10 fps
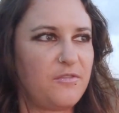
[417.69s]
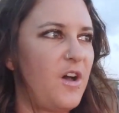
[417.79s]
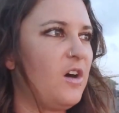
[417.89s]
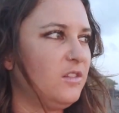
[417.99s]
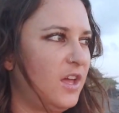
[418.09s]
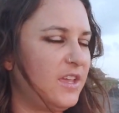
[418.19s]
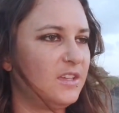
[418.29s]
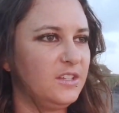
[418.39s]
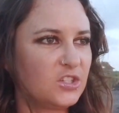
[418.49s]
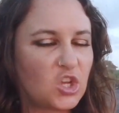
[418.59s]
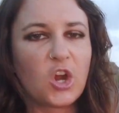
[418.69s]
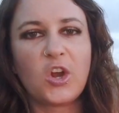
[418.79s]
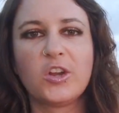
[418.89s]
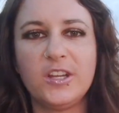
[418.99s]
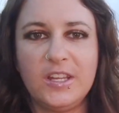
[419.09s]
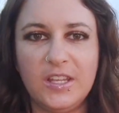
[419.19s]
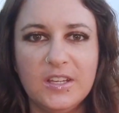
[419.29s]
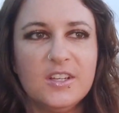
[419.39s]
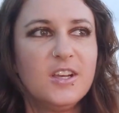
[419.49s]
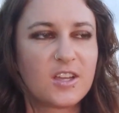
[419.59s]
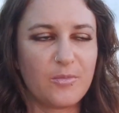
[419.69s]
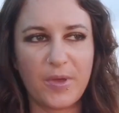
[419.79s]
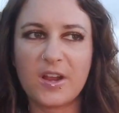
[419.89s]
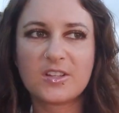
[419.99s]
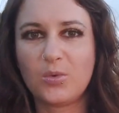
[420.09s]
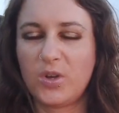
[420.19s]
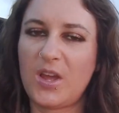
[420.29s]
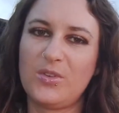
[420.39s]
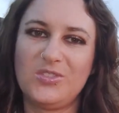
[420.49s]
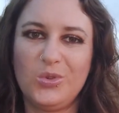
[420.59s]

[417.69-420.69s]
felt like an eternity compared to when I was